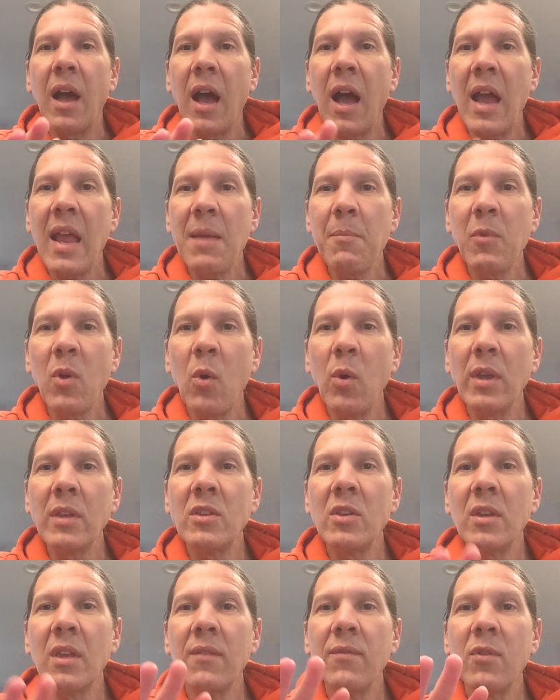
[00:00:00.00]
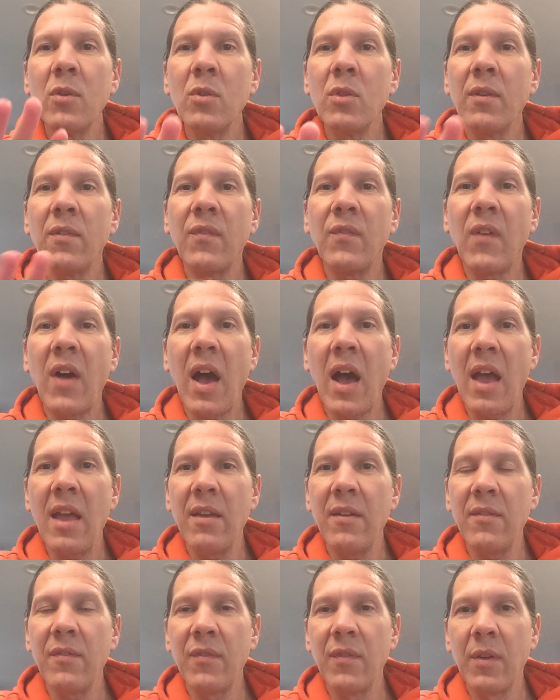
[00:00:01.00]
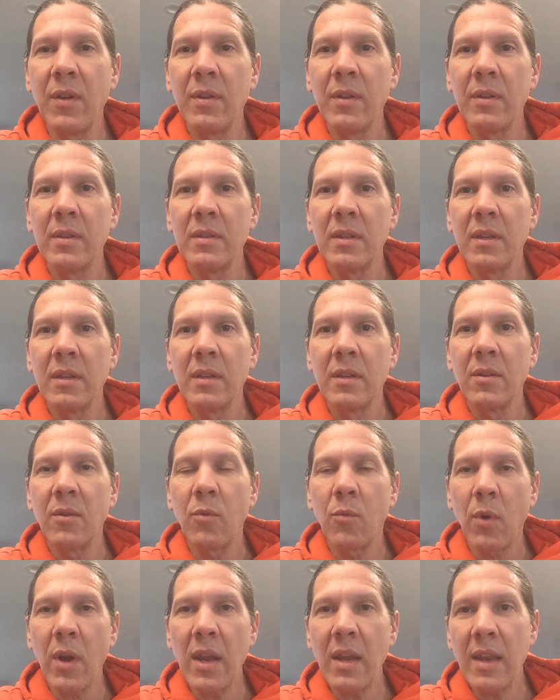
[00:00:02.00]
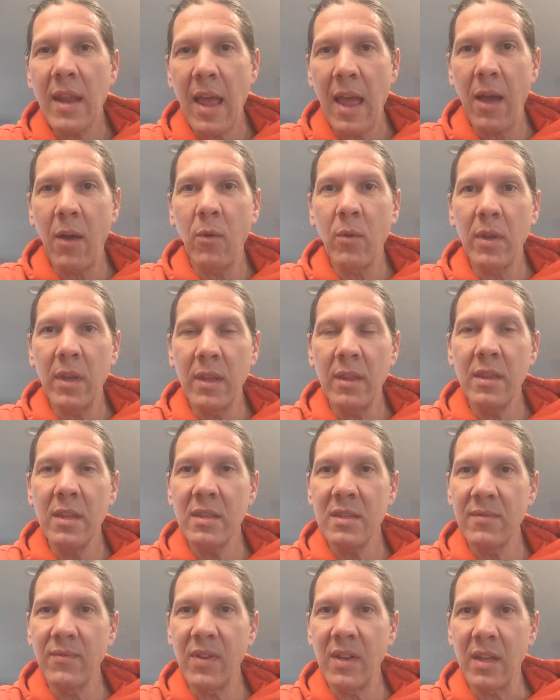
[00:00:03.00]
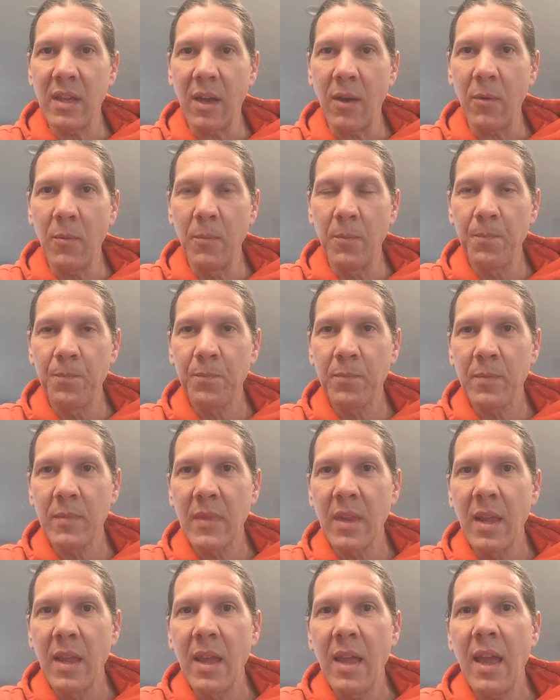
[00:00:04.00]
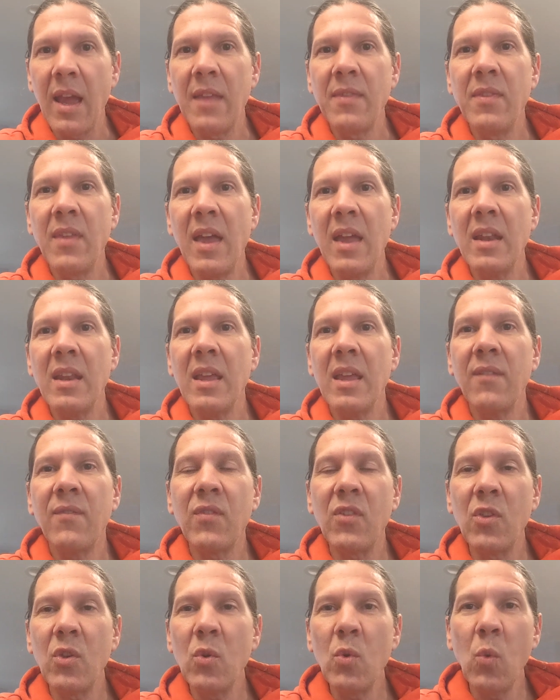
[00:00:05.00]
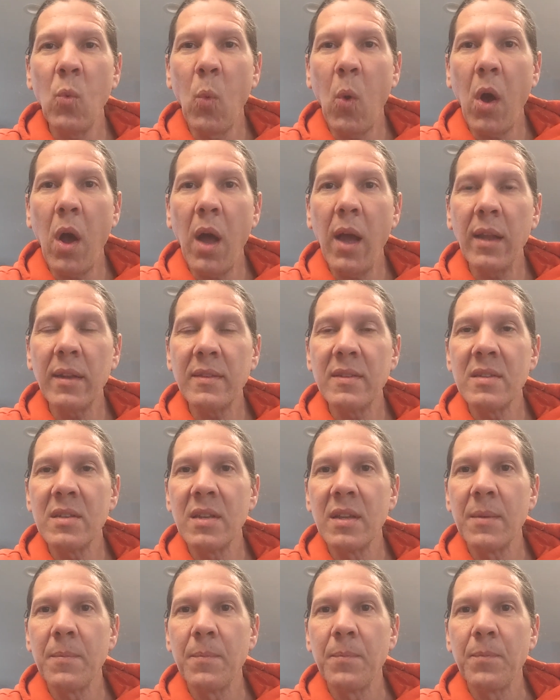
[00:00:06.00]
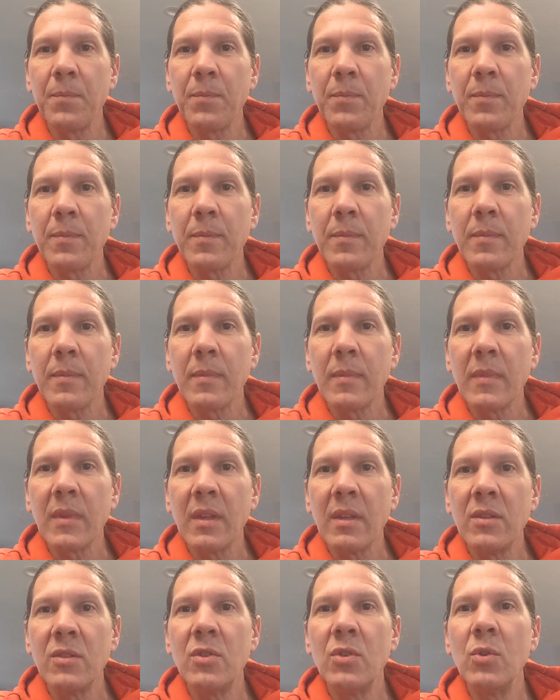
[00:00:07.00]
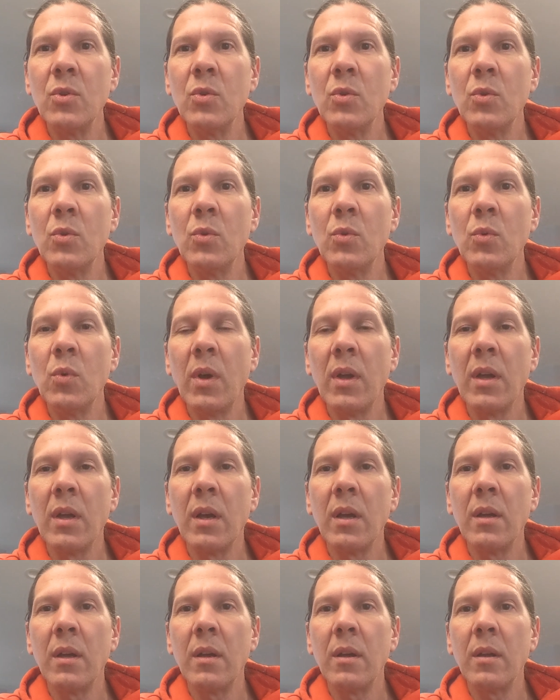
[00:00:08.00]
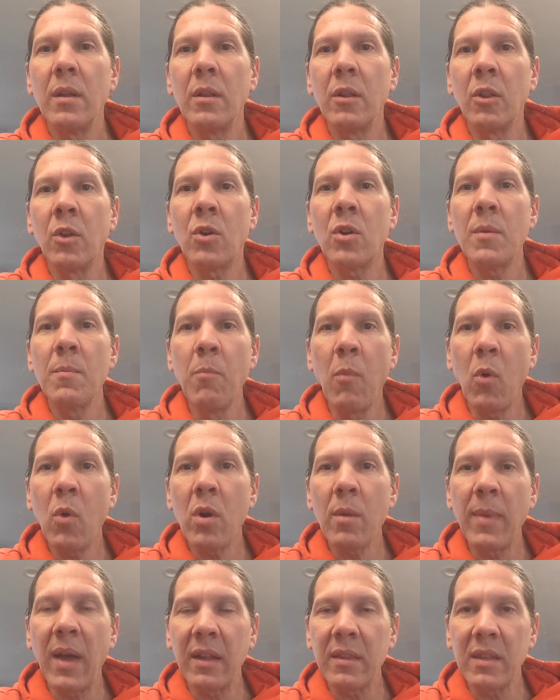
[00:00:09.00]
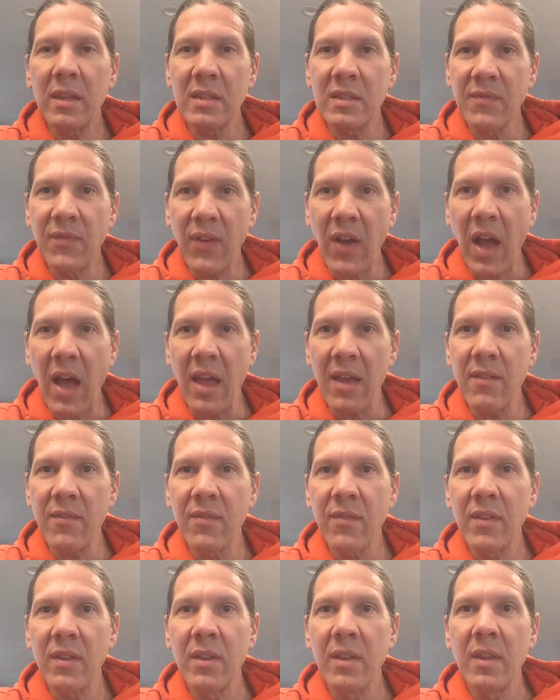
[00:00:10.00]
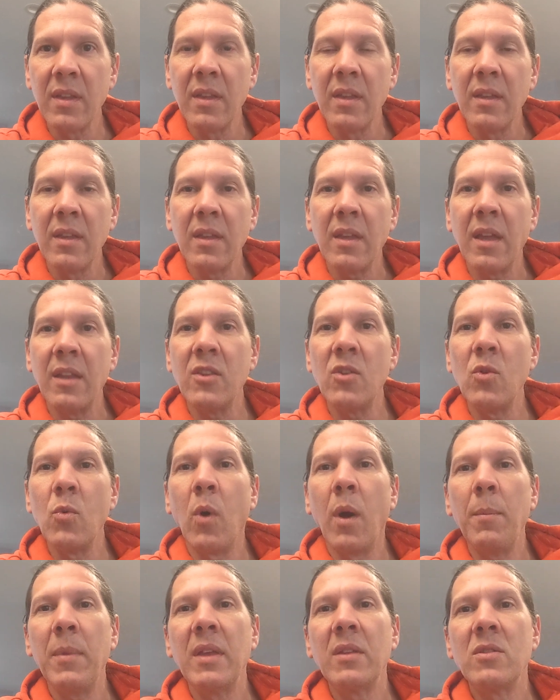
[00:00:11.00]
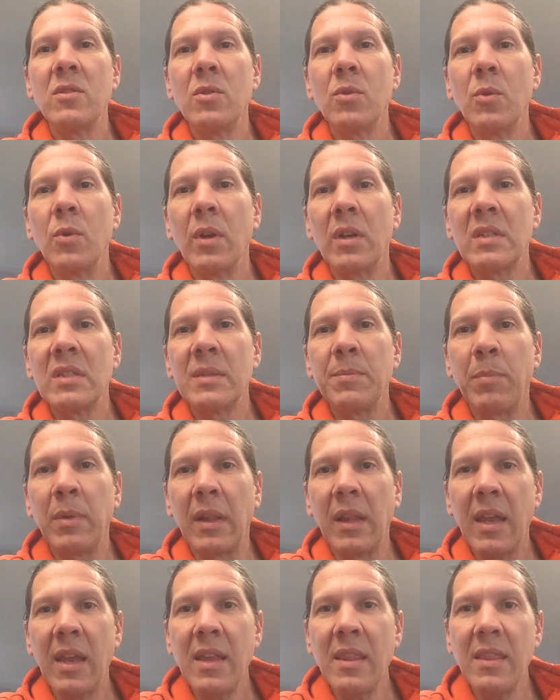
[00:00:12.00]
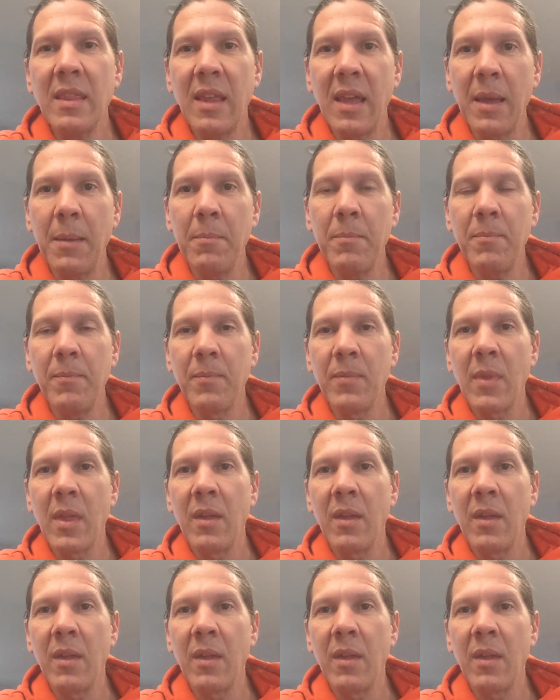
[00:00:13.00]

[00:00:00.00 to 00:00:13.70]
I am going to give you the five right now in this video, and then if you want to learn more about these five and you want me to explain them